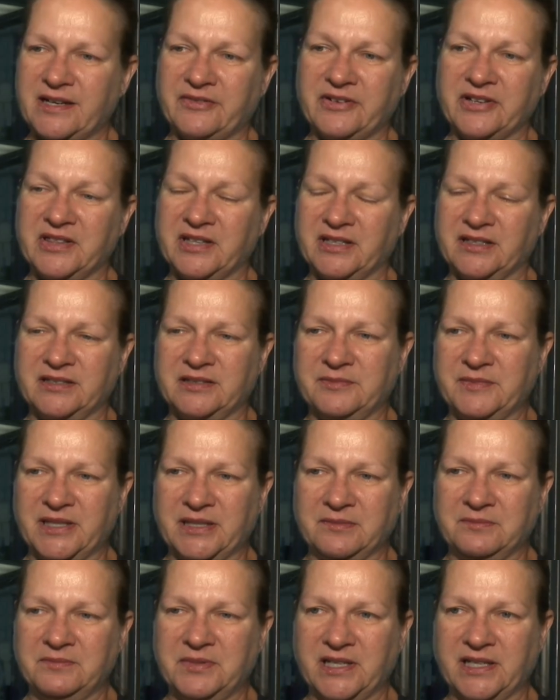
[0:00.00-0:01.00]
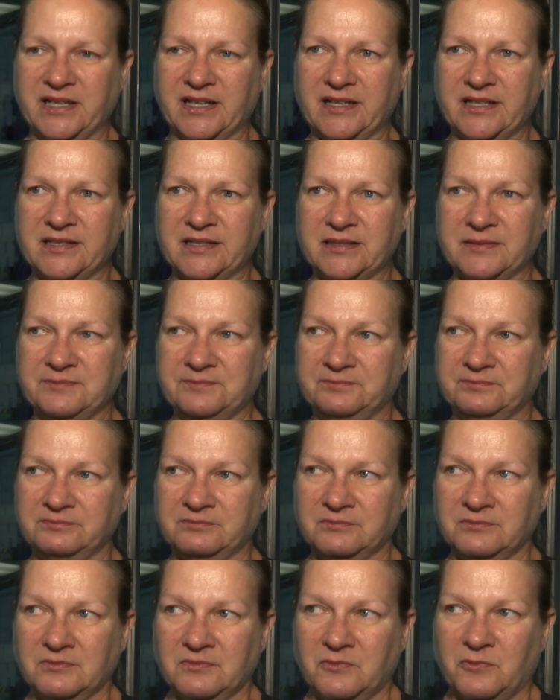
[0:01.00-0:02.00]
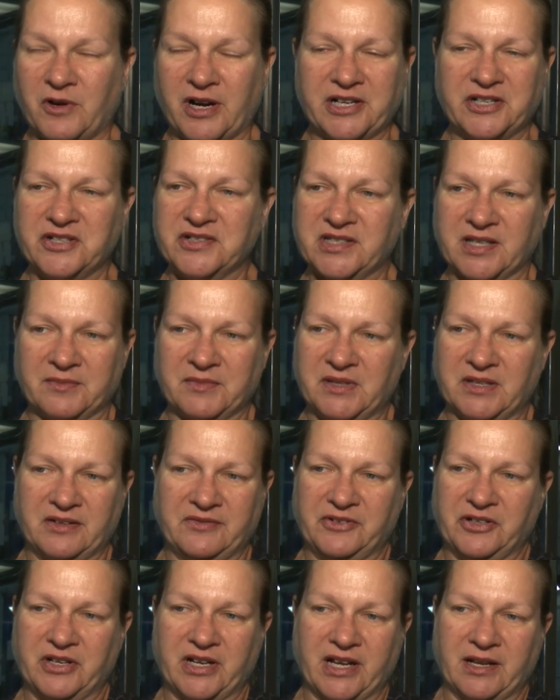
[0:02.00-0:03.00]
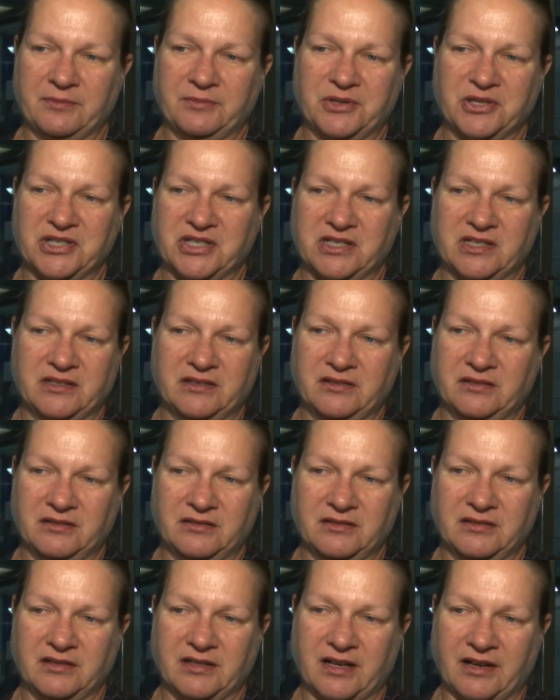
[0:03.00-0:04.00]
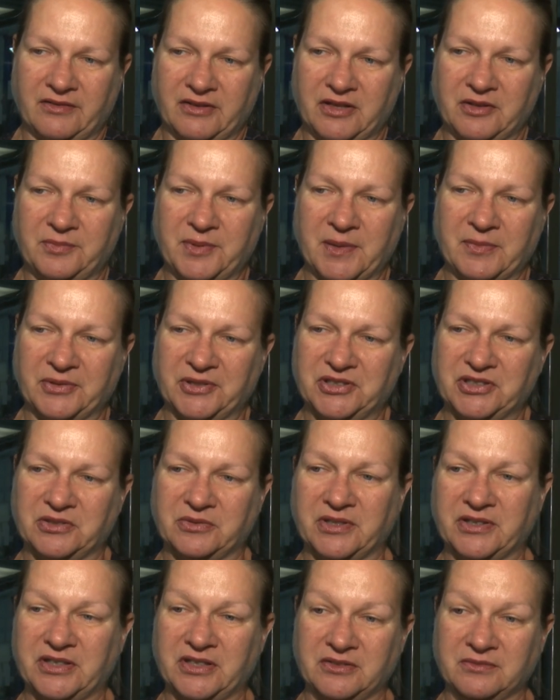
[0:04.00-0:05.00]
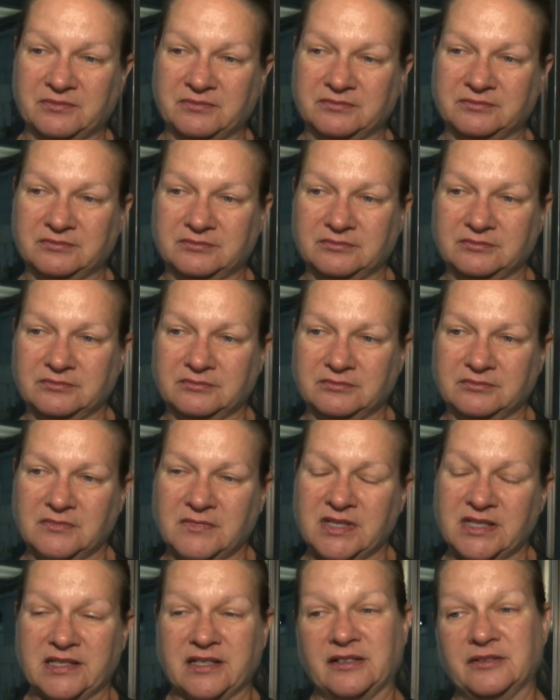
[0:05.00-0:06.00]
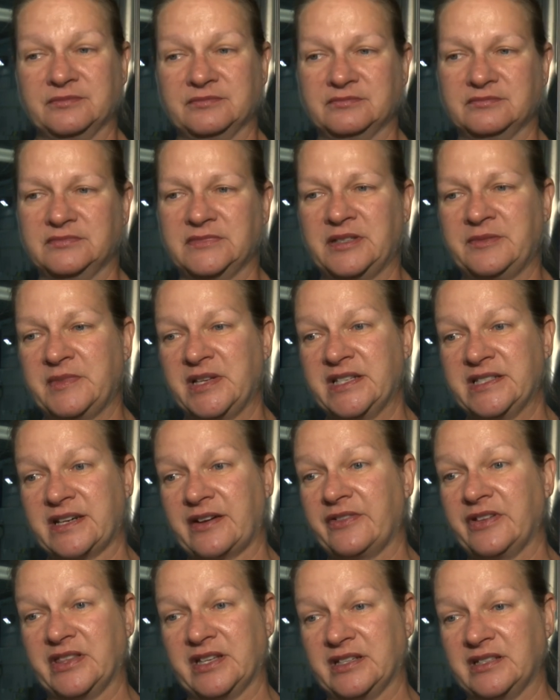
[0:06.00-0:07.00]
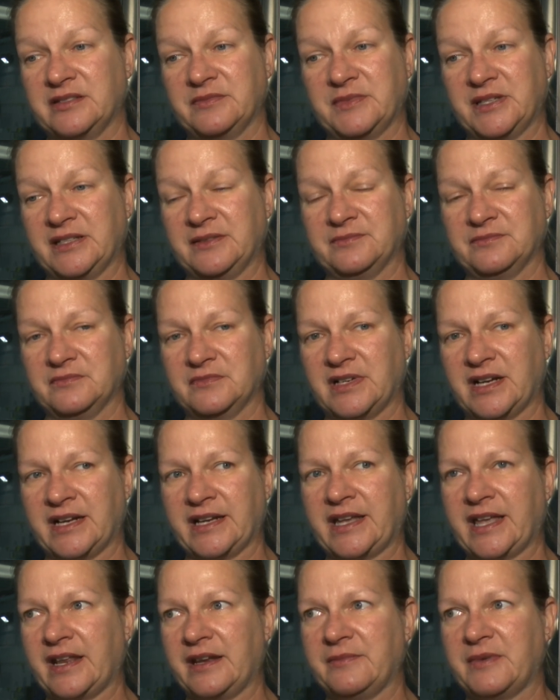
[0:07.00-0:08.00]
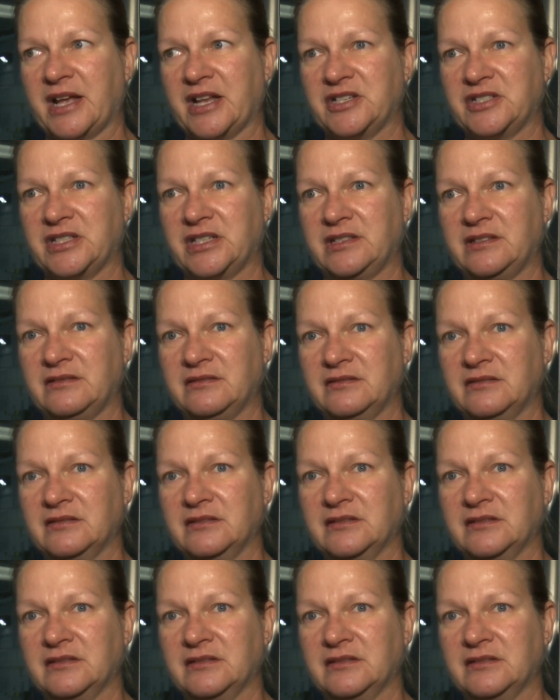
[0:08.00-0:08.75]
everything to me, because why do something if you're not pushing other people to do it with you? So it means everything to me. I can't imagine